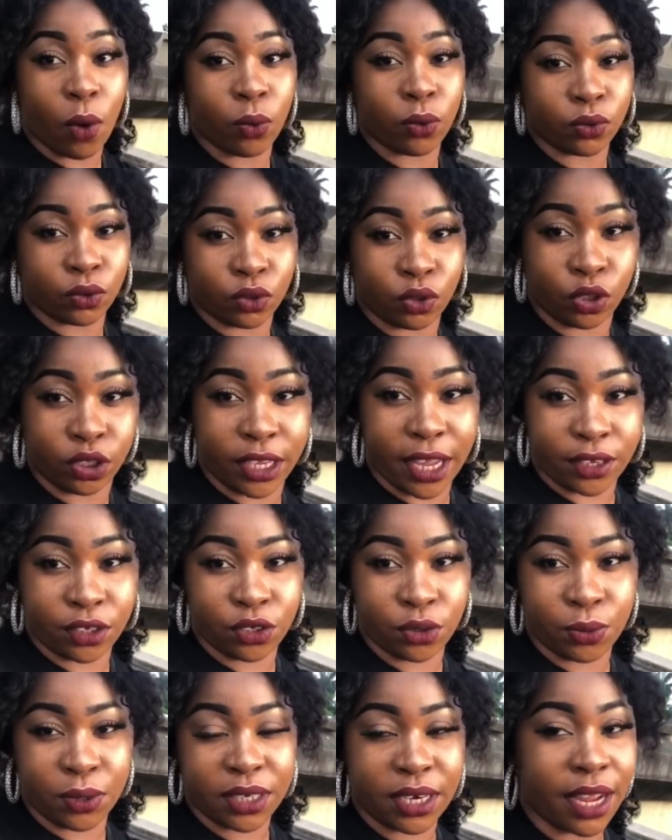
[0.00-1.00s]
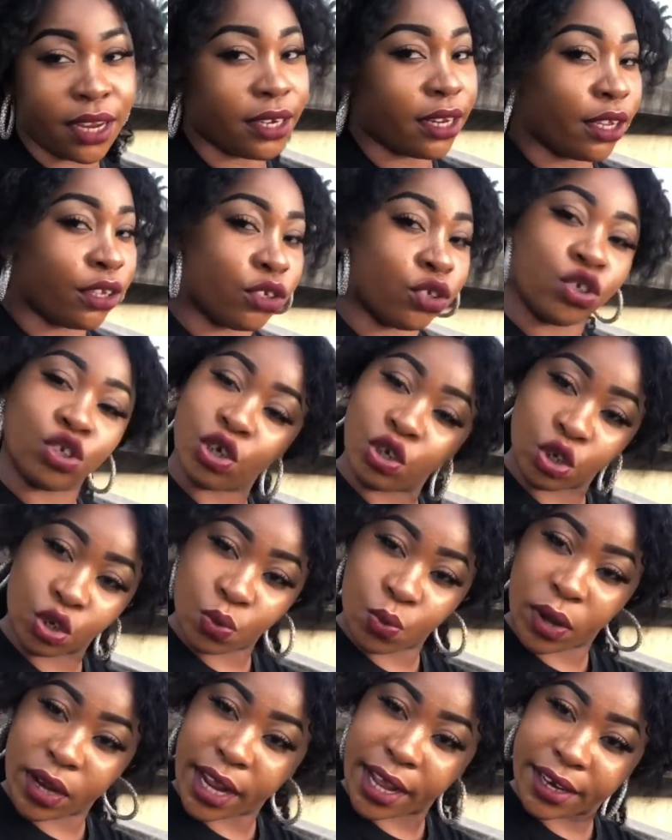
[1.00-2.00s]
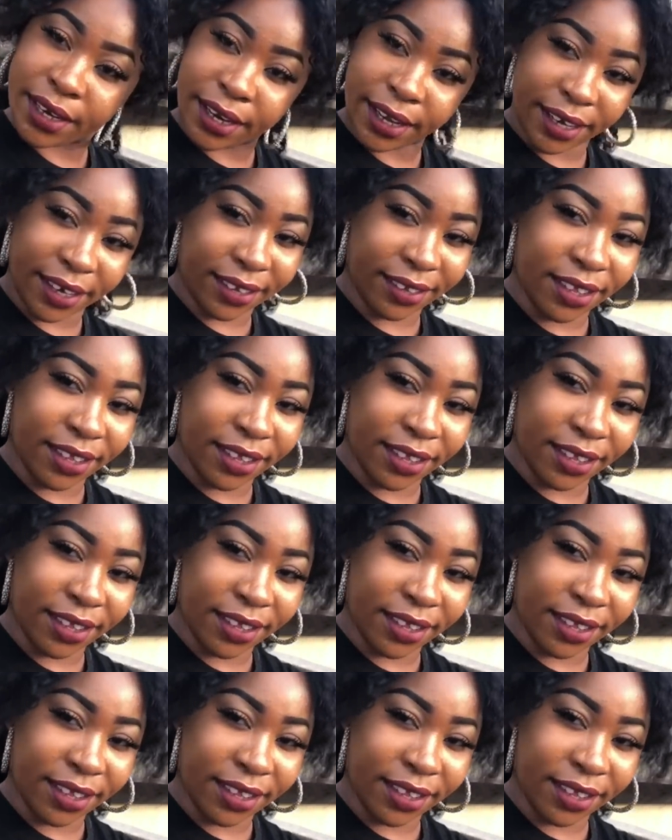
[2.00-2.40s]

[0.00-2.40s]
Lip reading: I would get to it and then show you what I did.